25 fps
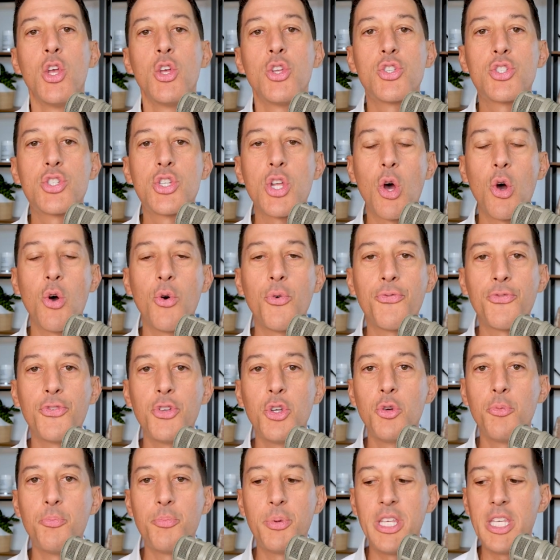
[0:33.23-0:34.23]
So
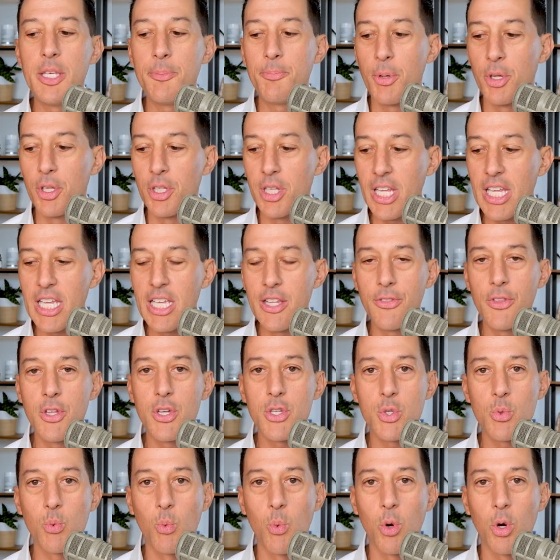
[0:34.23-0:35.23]
few people in
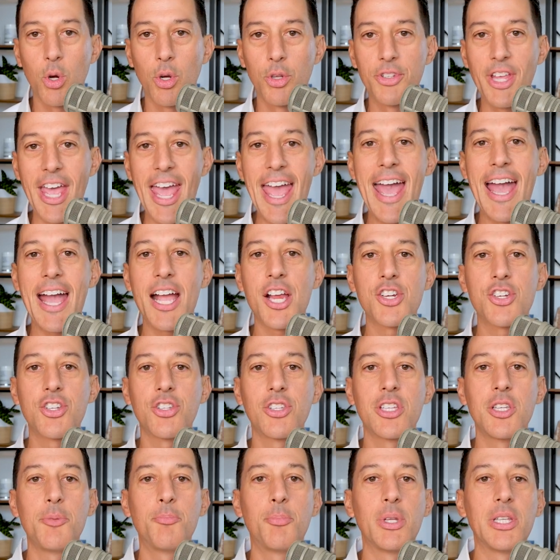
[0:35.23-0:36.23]
this world
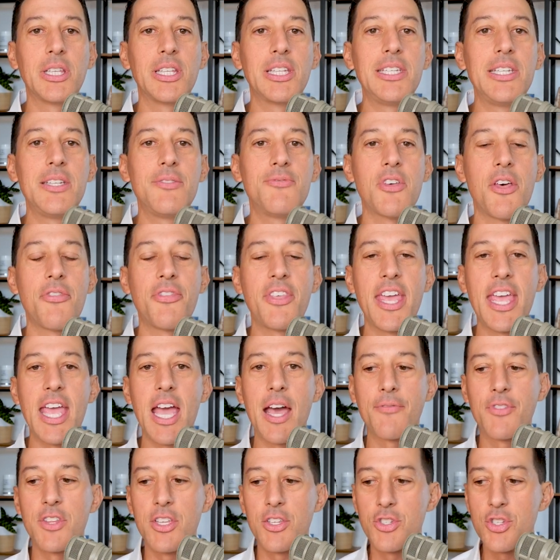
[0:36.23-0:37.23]
actually believe that they
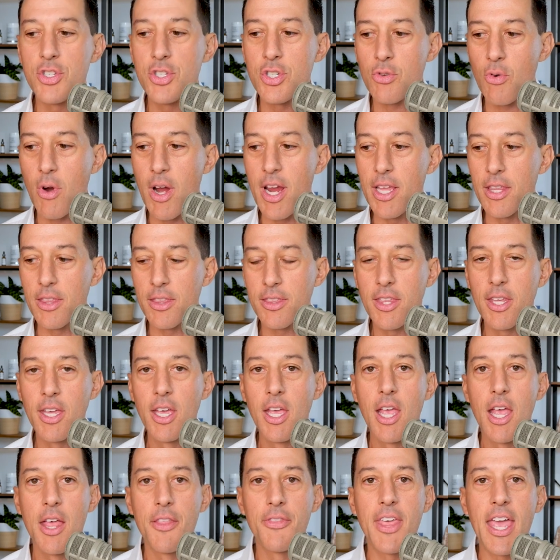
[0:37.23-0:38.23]
have the strength,
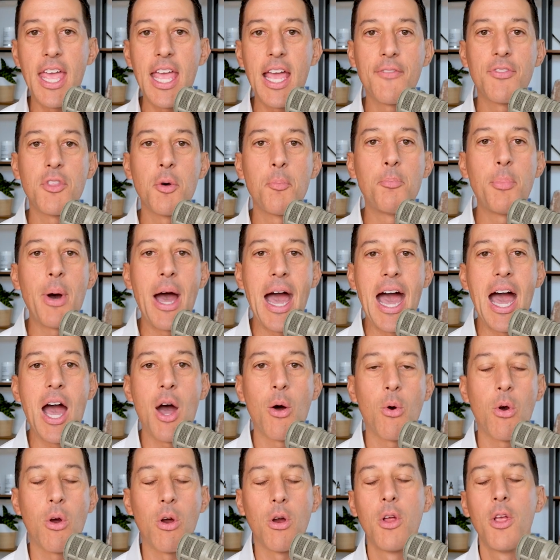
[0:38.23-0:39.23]
they have the
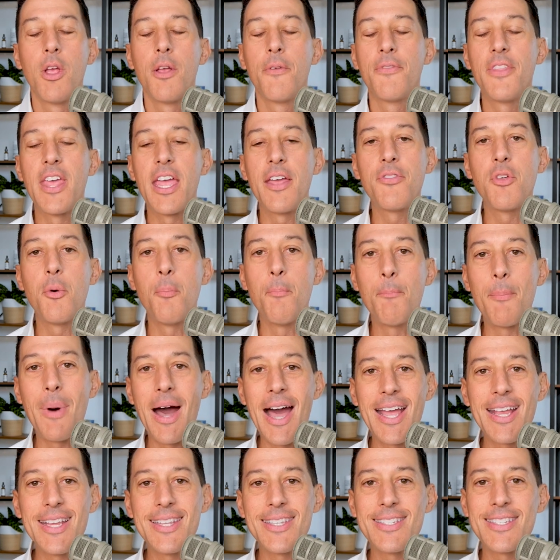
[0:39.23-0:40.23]
power, they have the
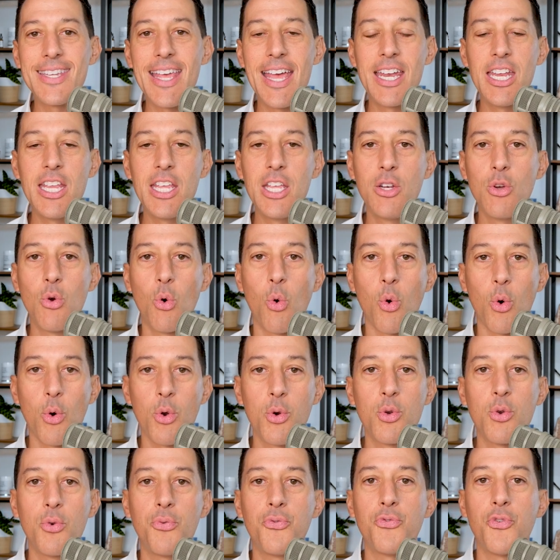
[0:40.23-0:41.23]
mindset in
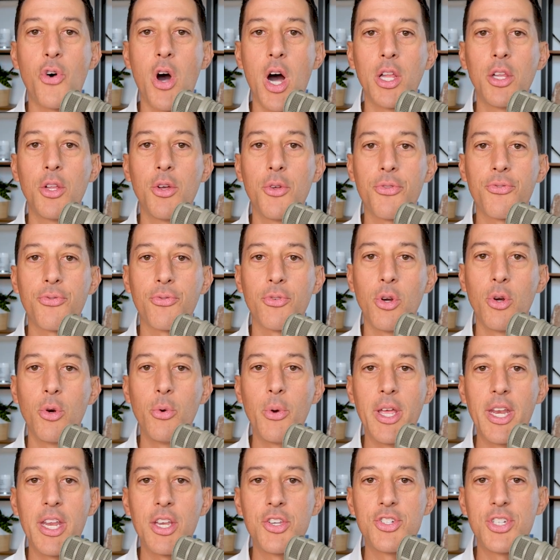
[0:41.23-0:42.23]
order to follow
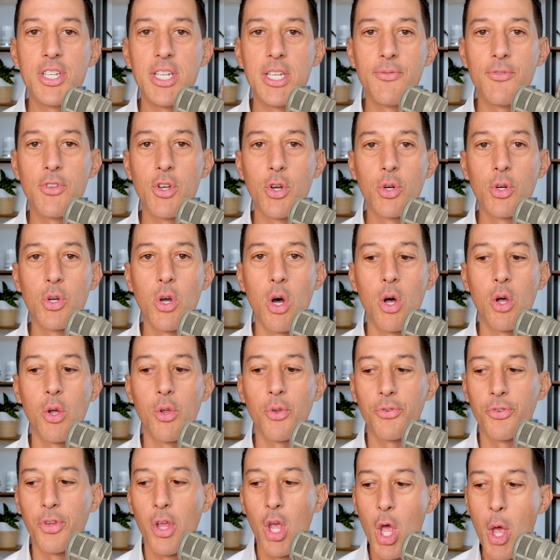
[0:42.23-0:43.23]
through and achieve their
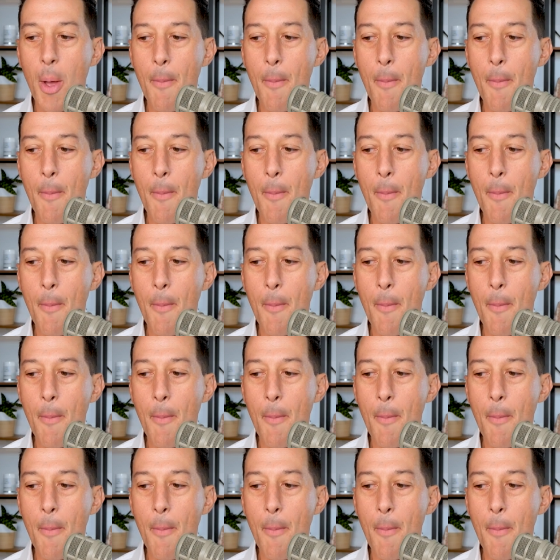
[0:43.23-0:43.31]
goals.